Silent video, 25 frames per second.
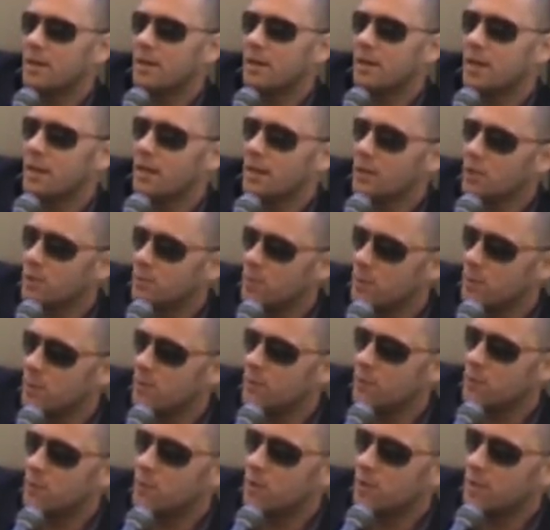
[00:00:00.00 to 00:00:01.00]
a little bit
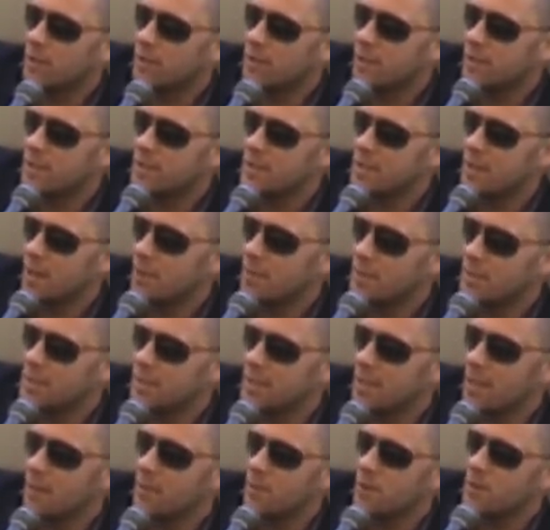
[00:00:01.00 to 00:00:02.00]
before I did
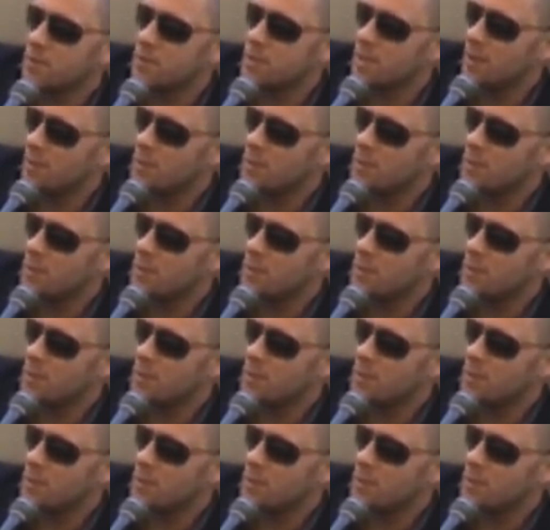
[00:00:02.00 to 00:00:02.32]
SummerSlam, because